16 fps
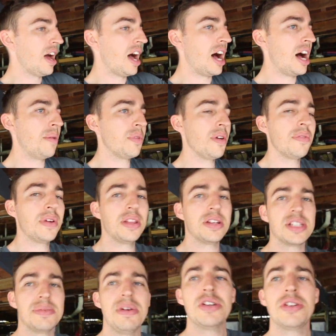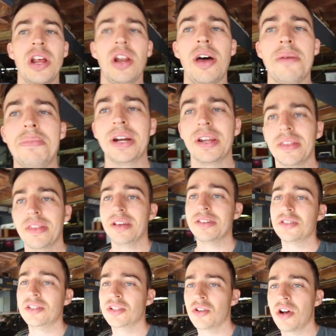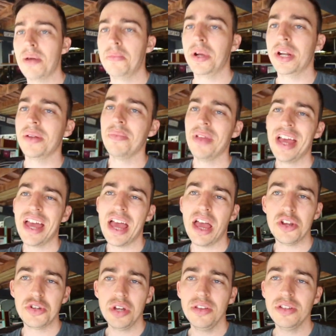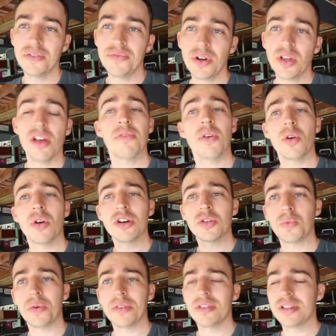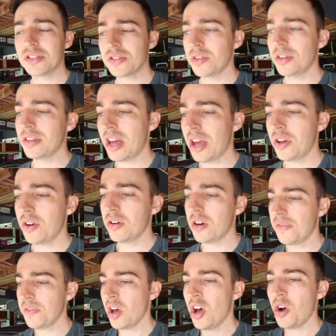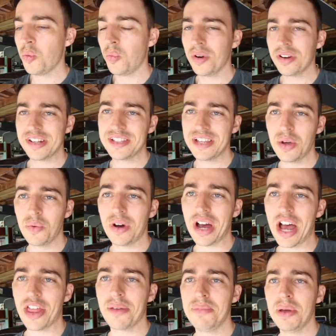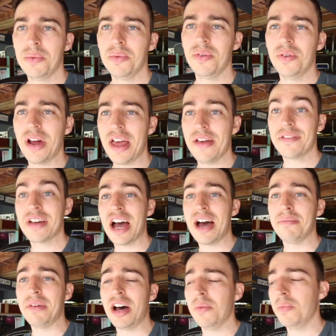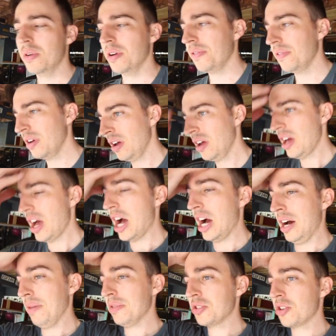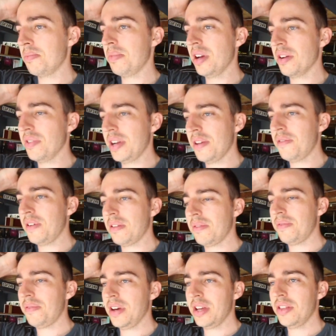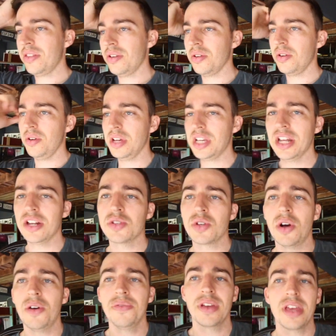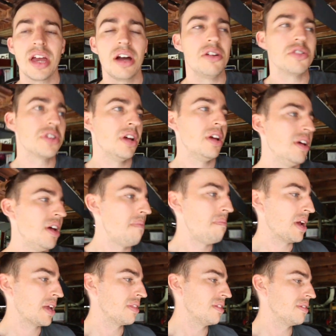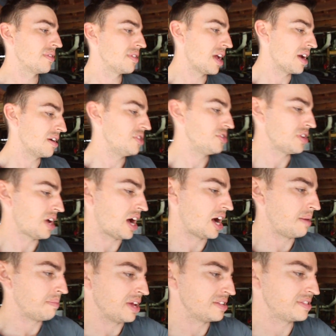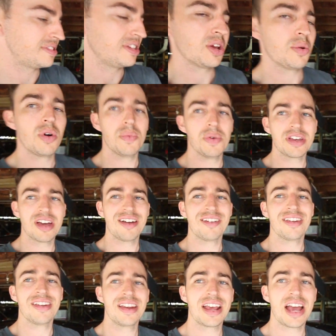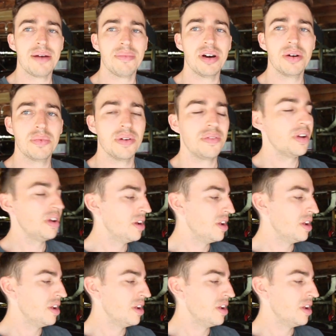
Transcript: Don't forget to smash that like button, that subscribe button, and share this video if you guys want this to take off. Want to see what other people have come up with. This could be a really fun thing to get us off the couch, back in the garage, and seeing what we can come up with.